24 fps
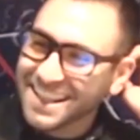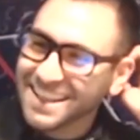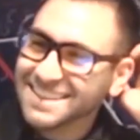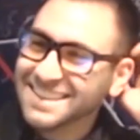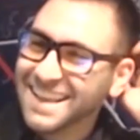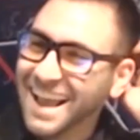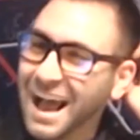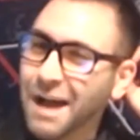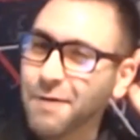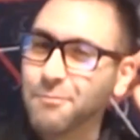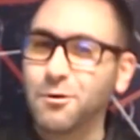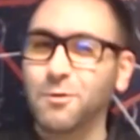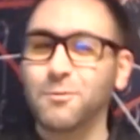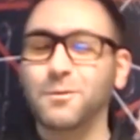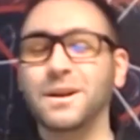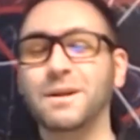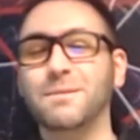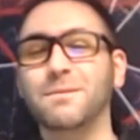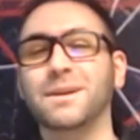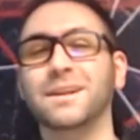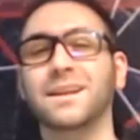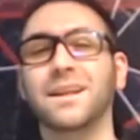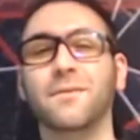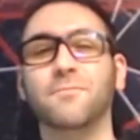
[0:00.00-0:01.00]
an example,
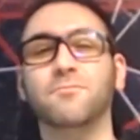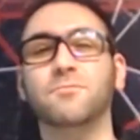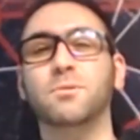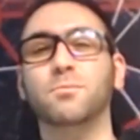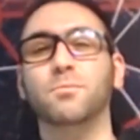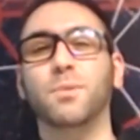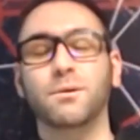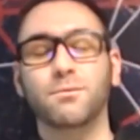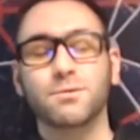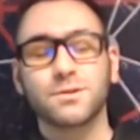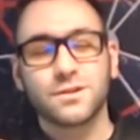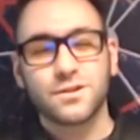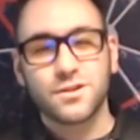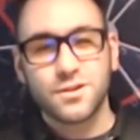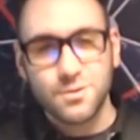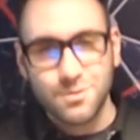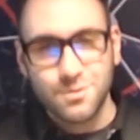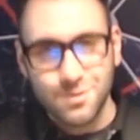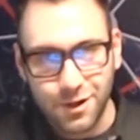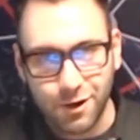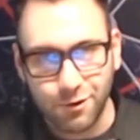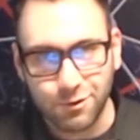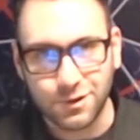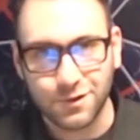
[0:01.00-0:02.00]
but but it was
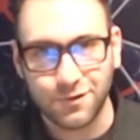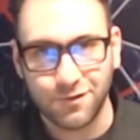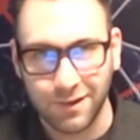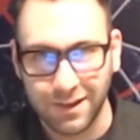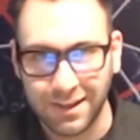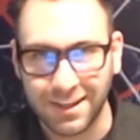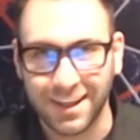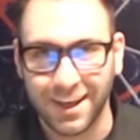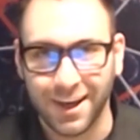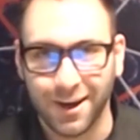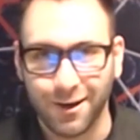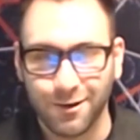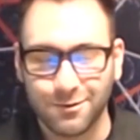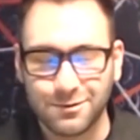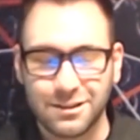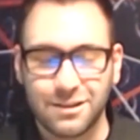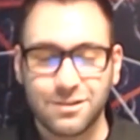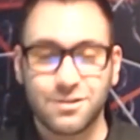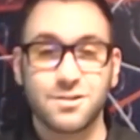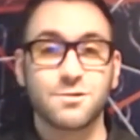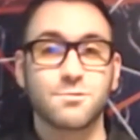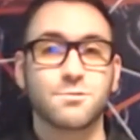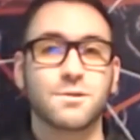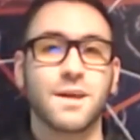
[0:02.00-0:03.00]
through those videos
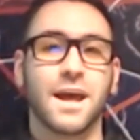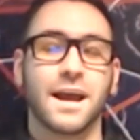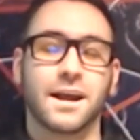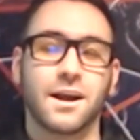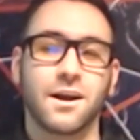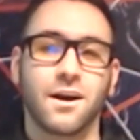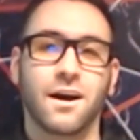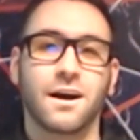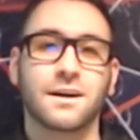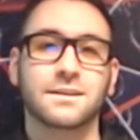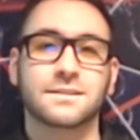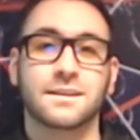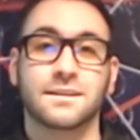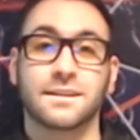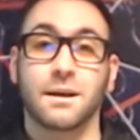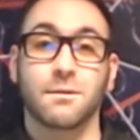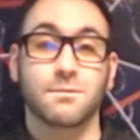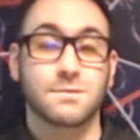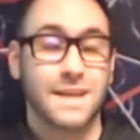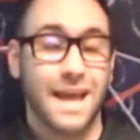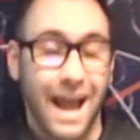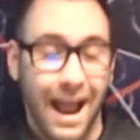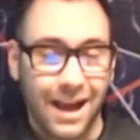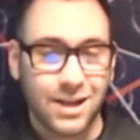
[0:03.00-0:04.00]
and through that content that
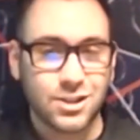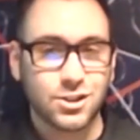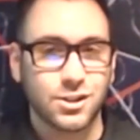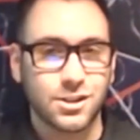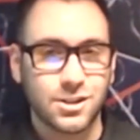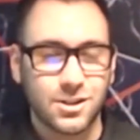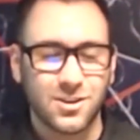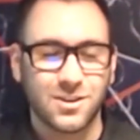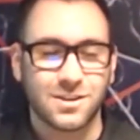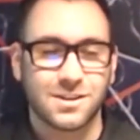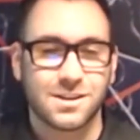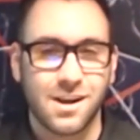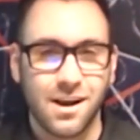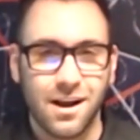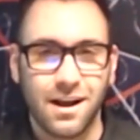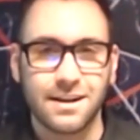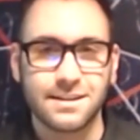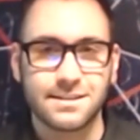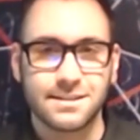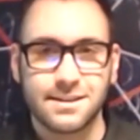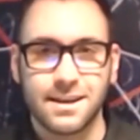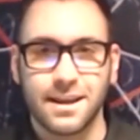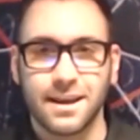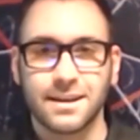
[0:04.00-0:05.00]
was actually good
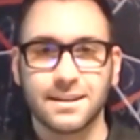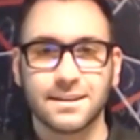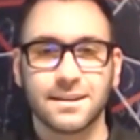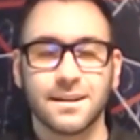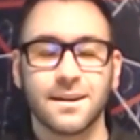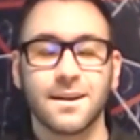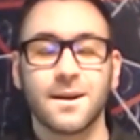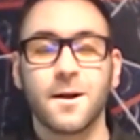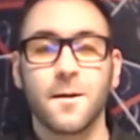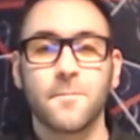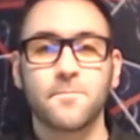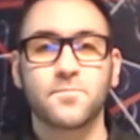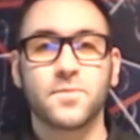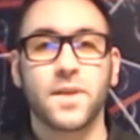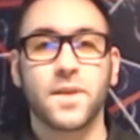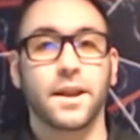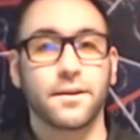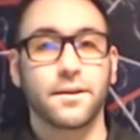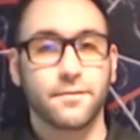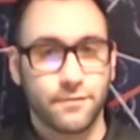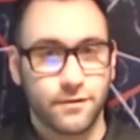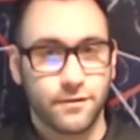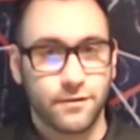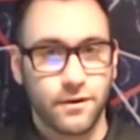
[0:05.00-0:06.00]
content
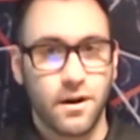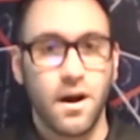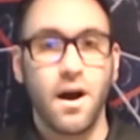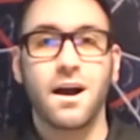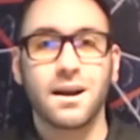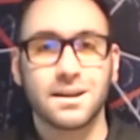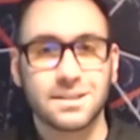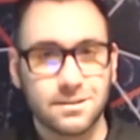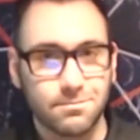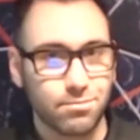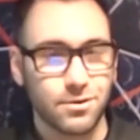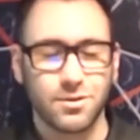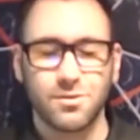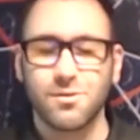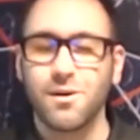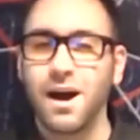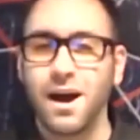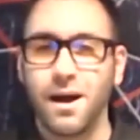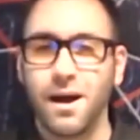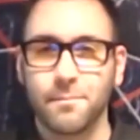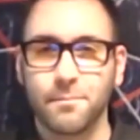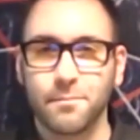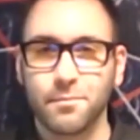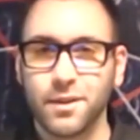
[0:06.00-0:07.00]
that Vox blew
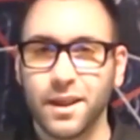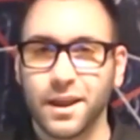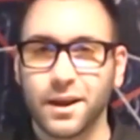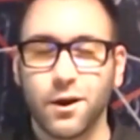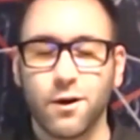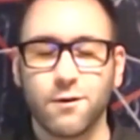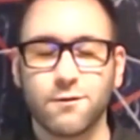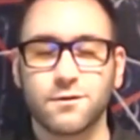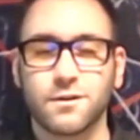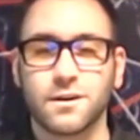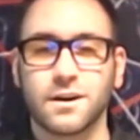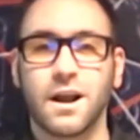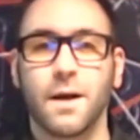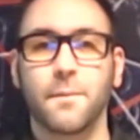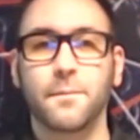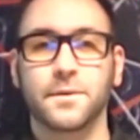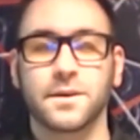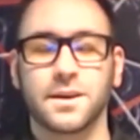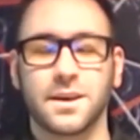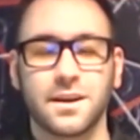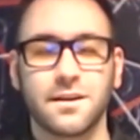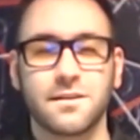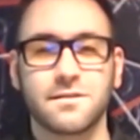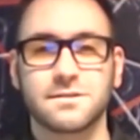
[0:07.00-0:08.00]
up like over a
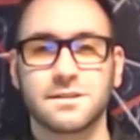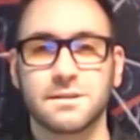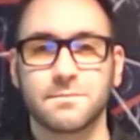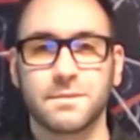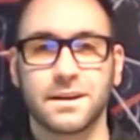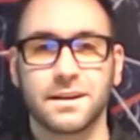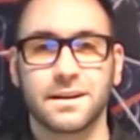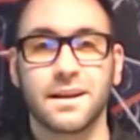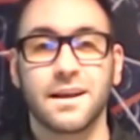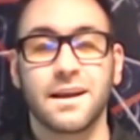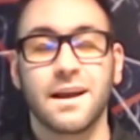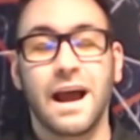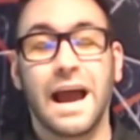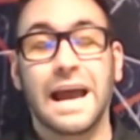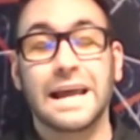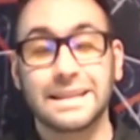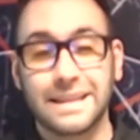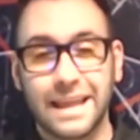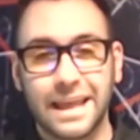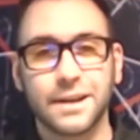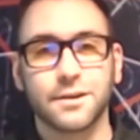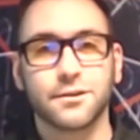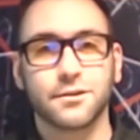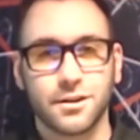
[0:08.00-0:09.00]
couple of years. I mean, I
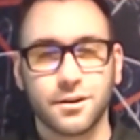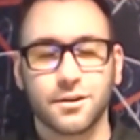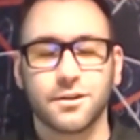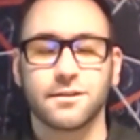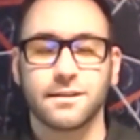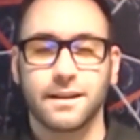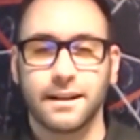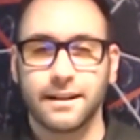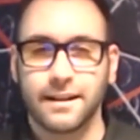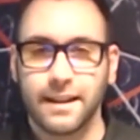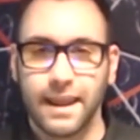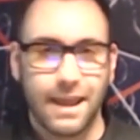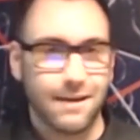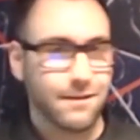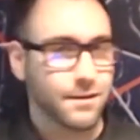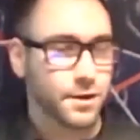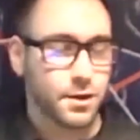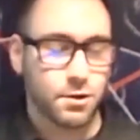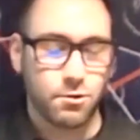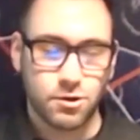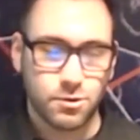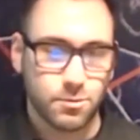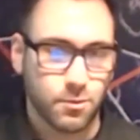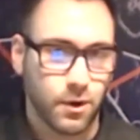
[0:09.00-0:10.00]
later learned that they have a
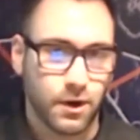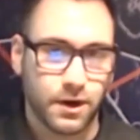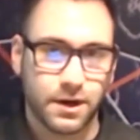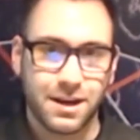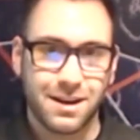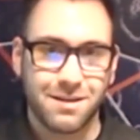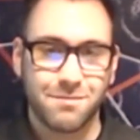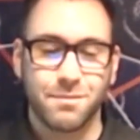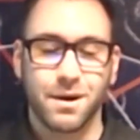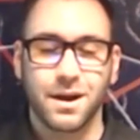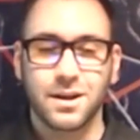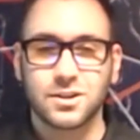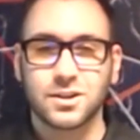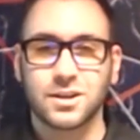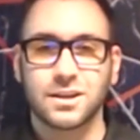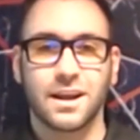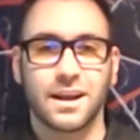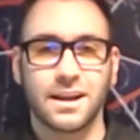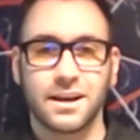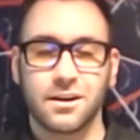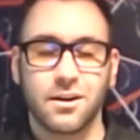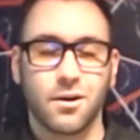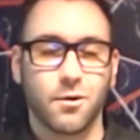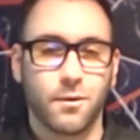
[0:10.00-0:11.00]
huge marketing budget.
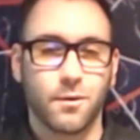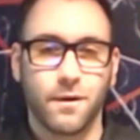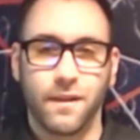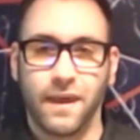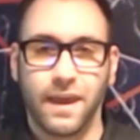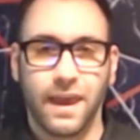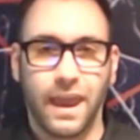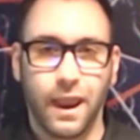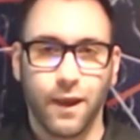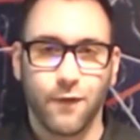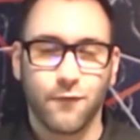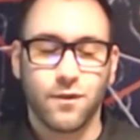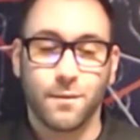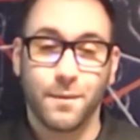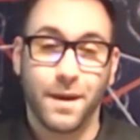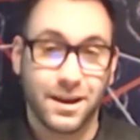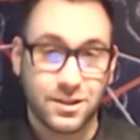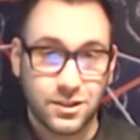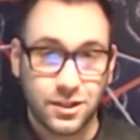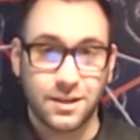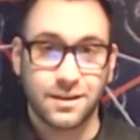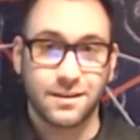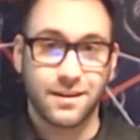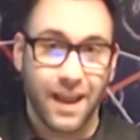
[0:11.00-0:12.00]
I didn't know where they came from.
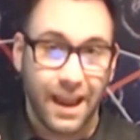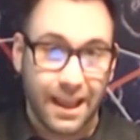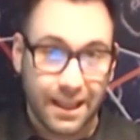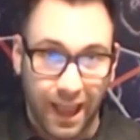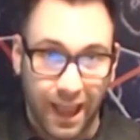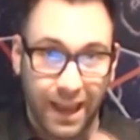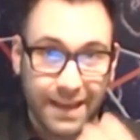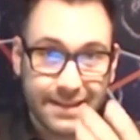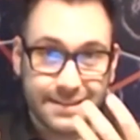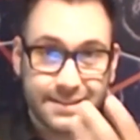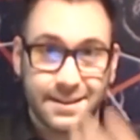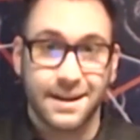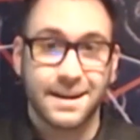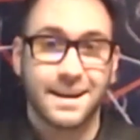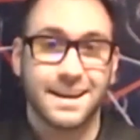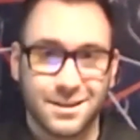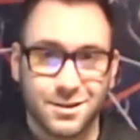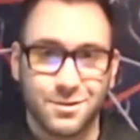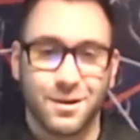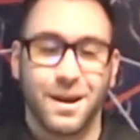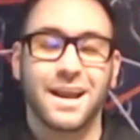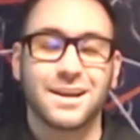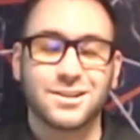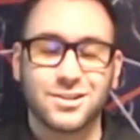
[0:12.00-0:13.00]
Actually, I dug
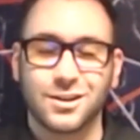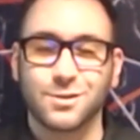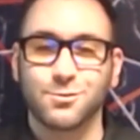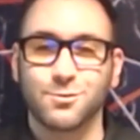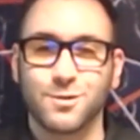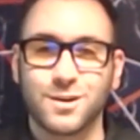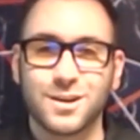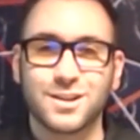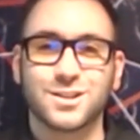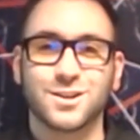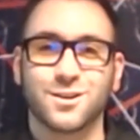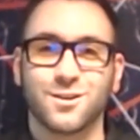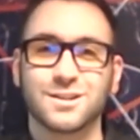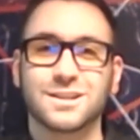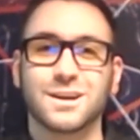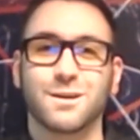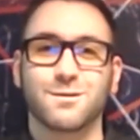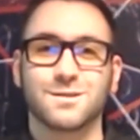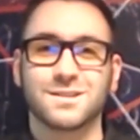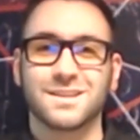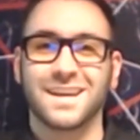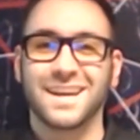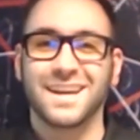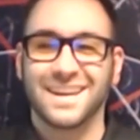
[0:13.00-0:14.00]
into research.
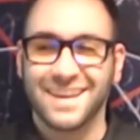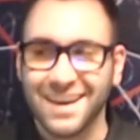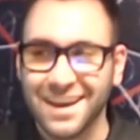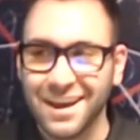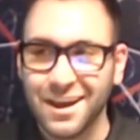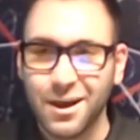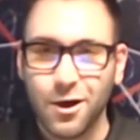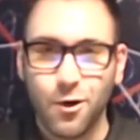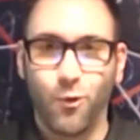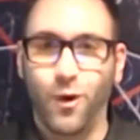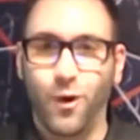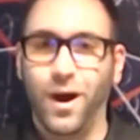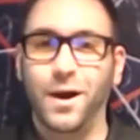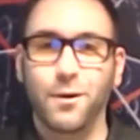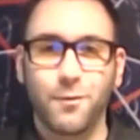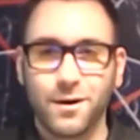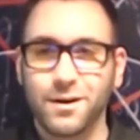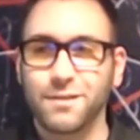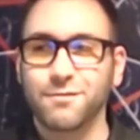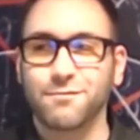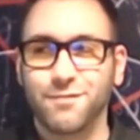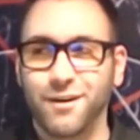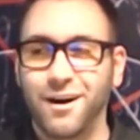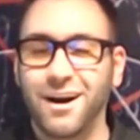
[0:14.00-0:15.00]
I was like,
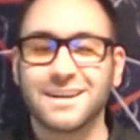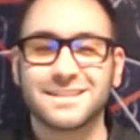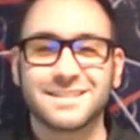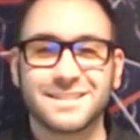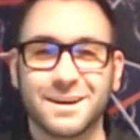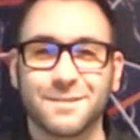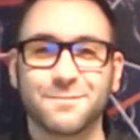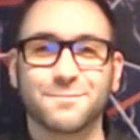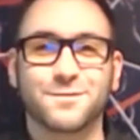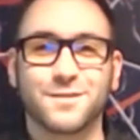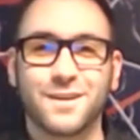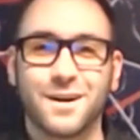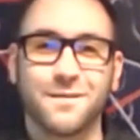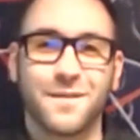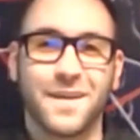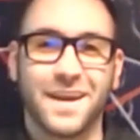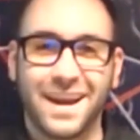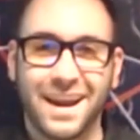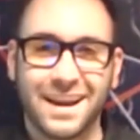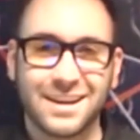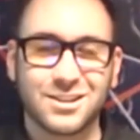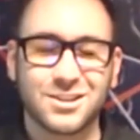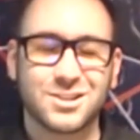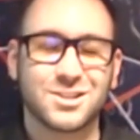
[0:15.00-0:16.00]
where did Vox come from?
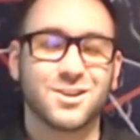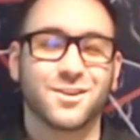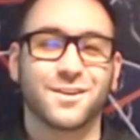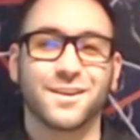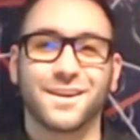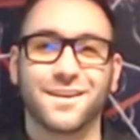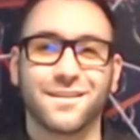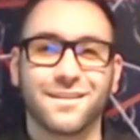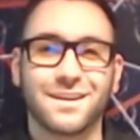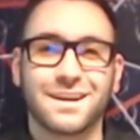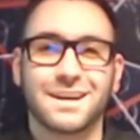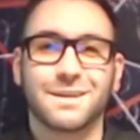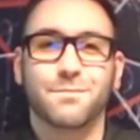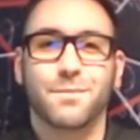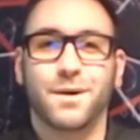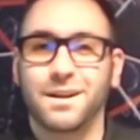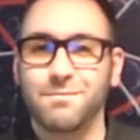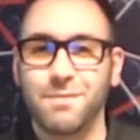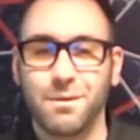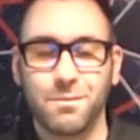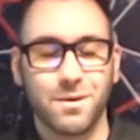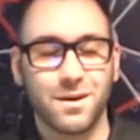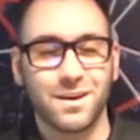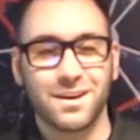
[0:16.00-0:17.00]
Like, I just started hearing
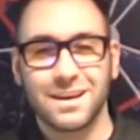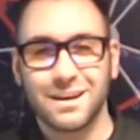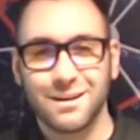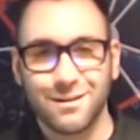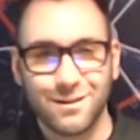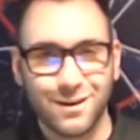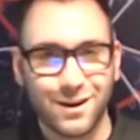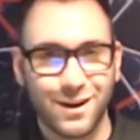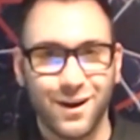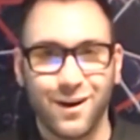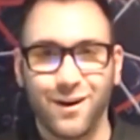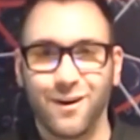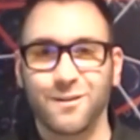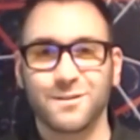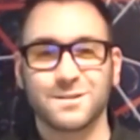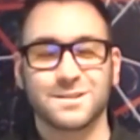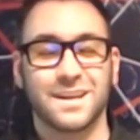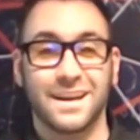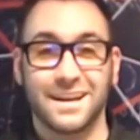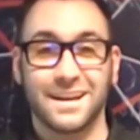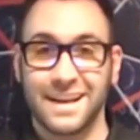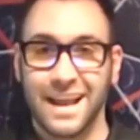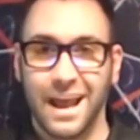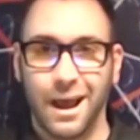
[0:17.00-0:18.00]
about it maybe a year ago. It
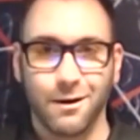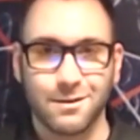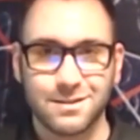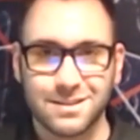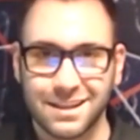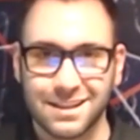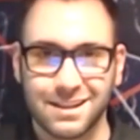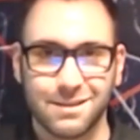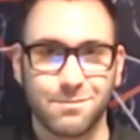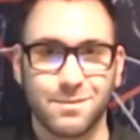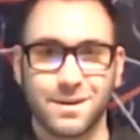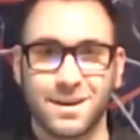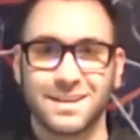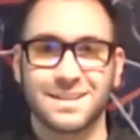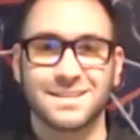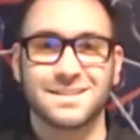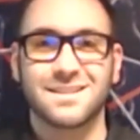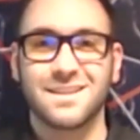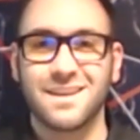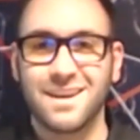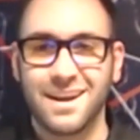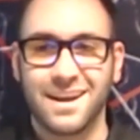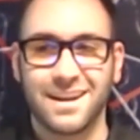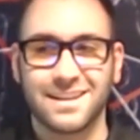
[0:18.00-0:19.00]
was like, now it's like the
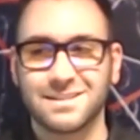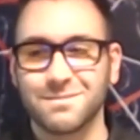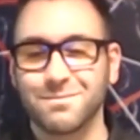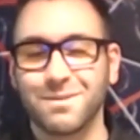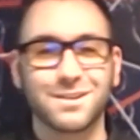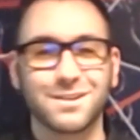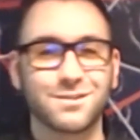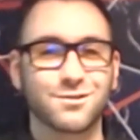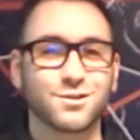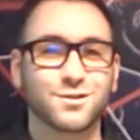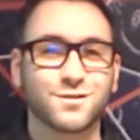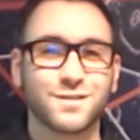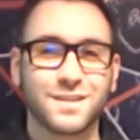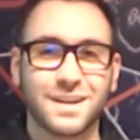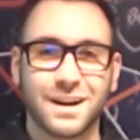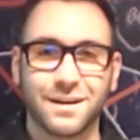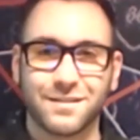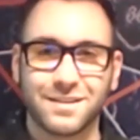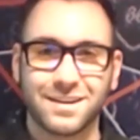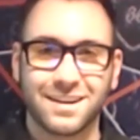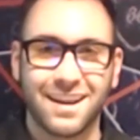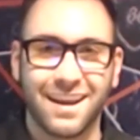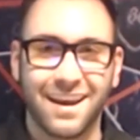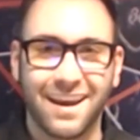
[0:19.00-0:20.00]
biggest thing. It's in my newsfeed
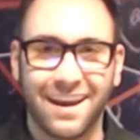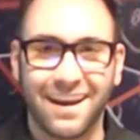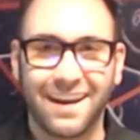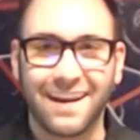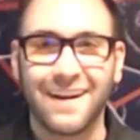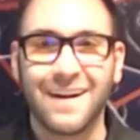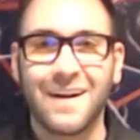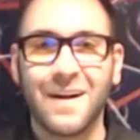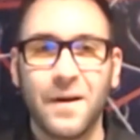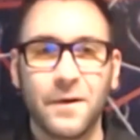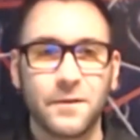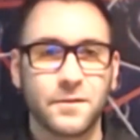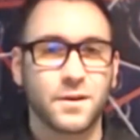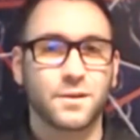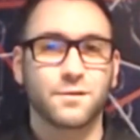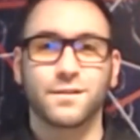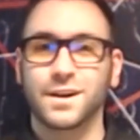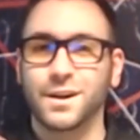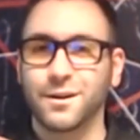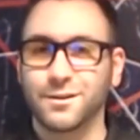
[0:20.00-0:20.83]
every day. Their